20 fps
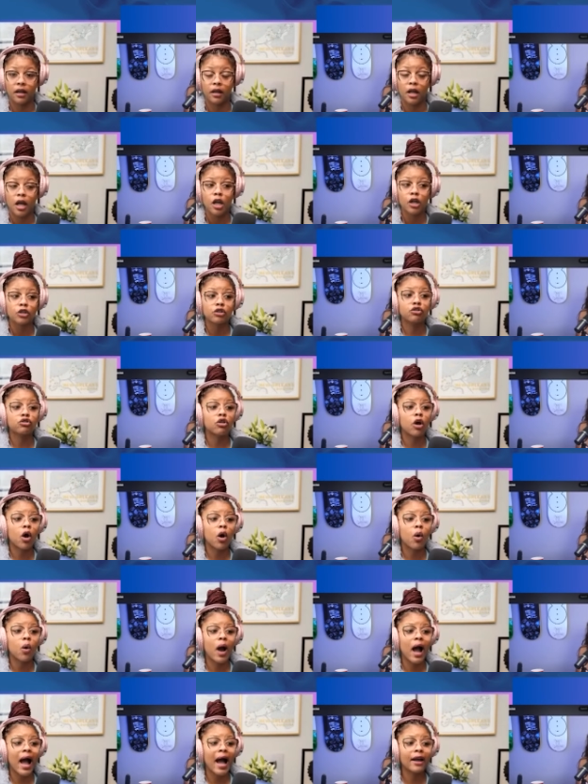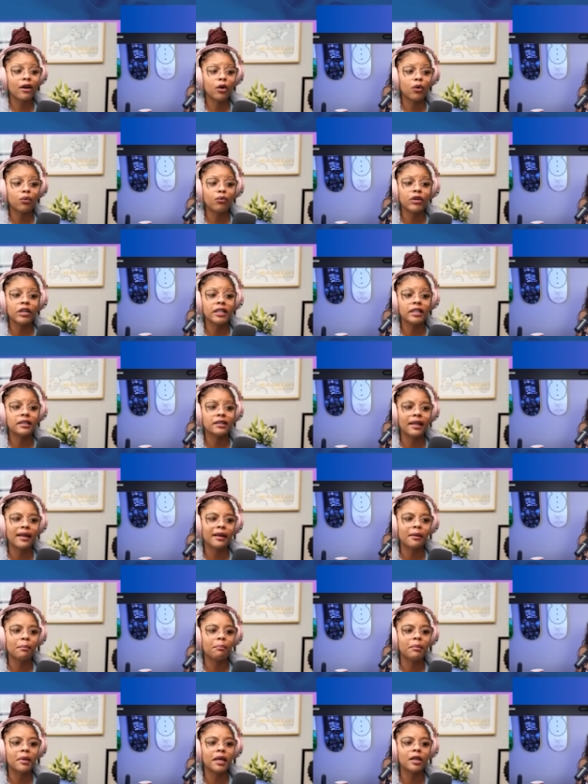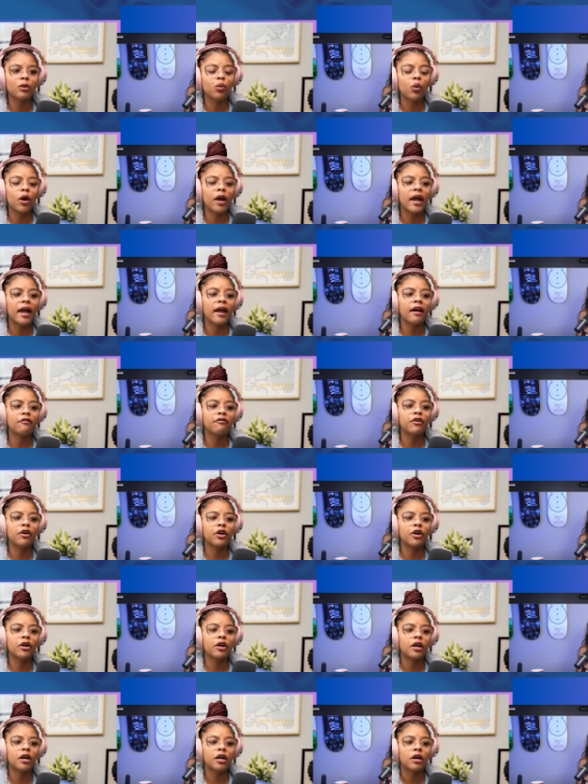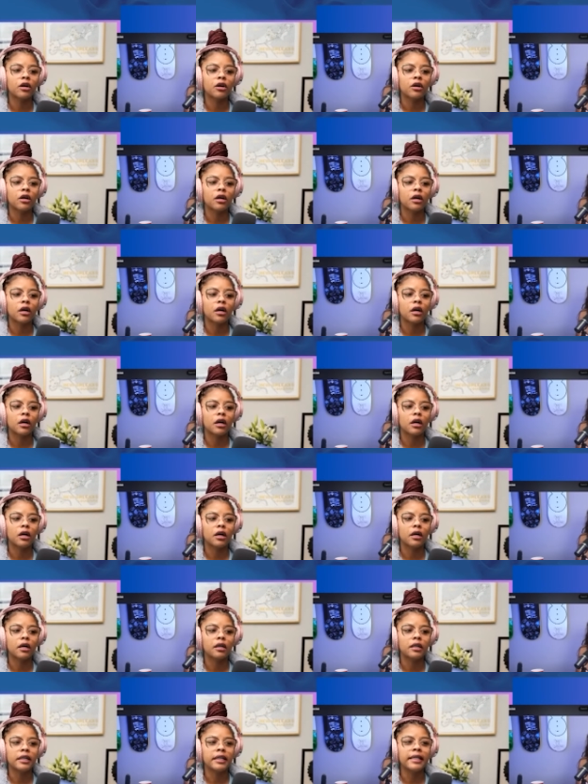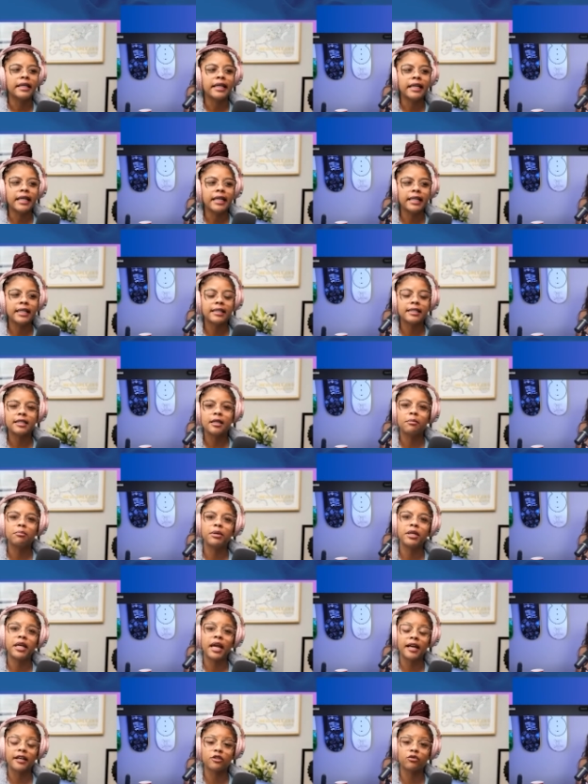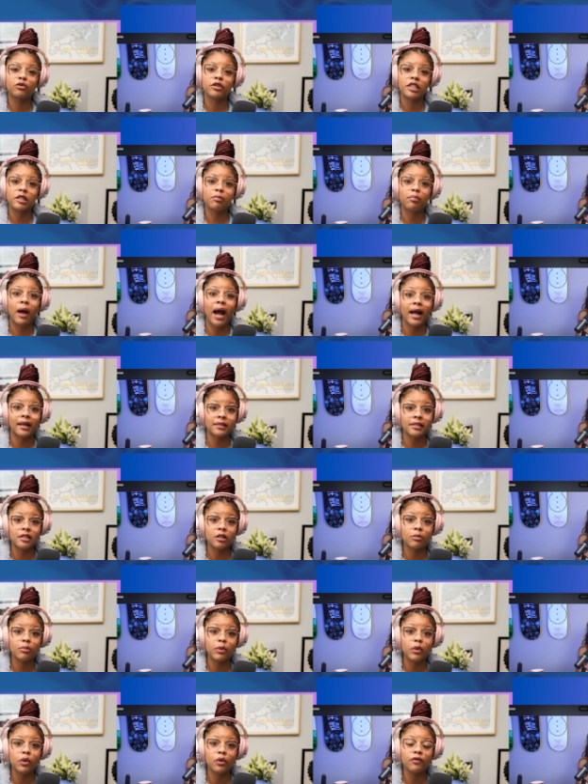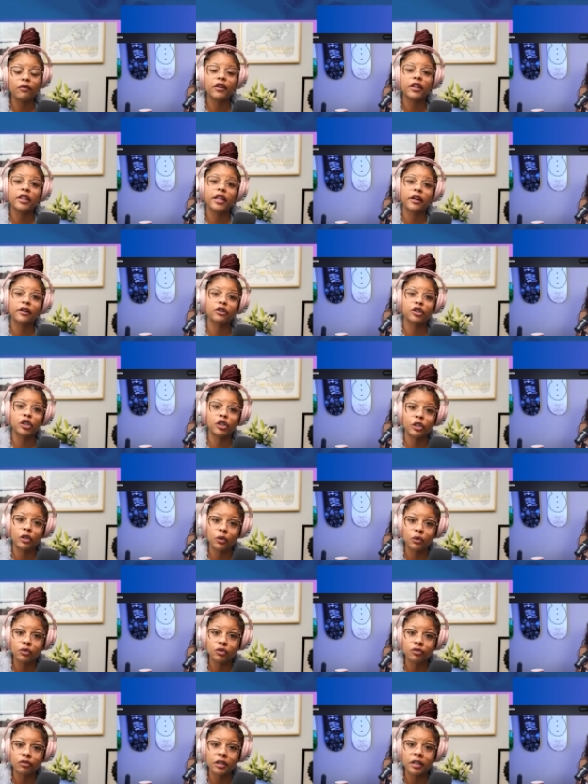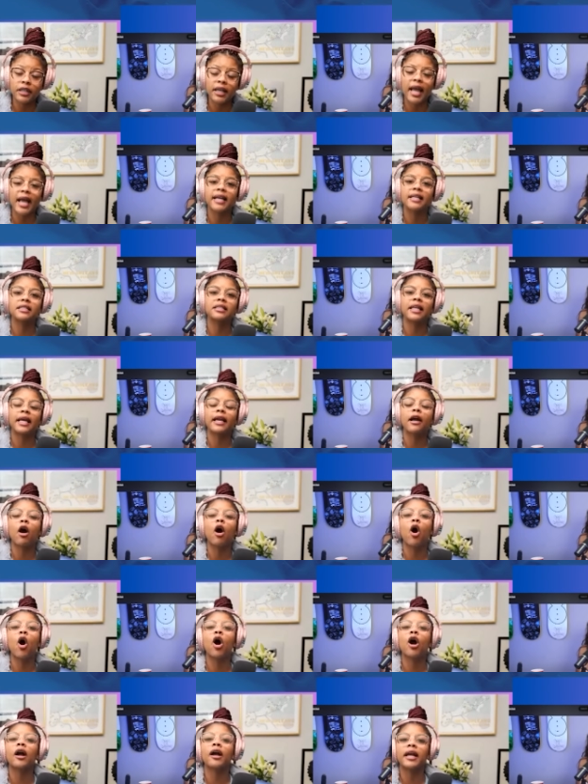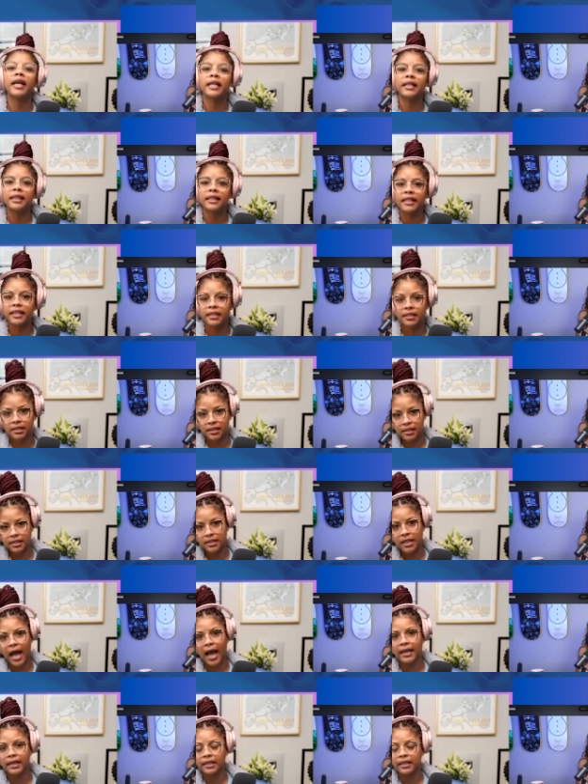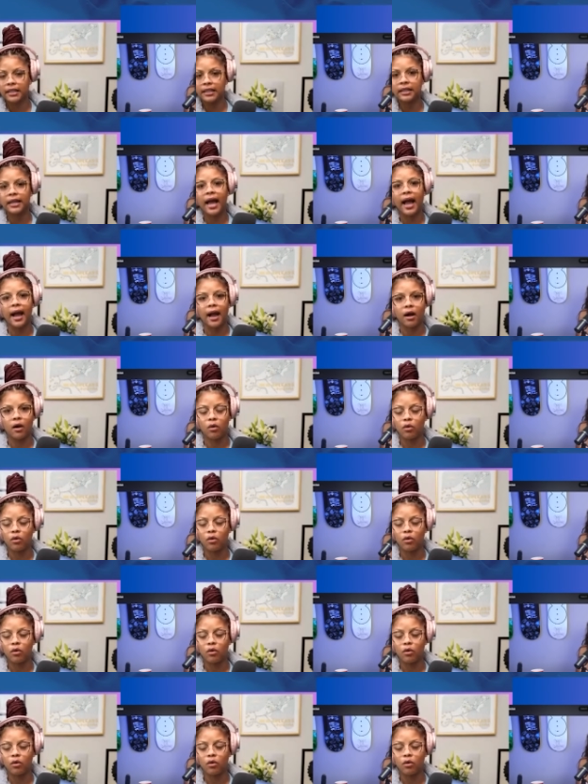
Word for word: so i don't really think men were ever needed to be as responsible for their children as they are in this society now.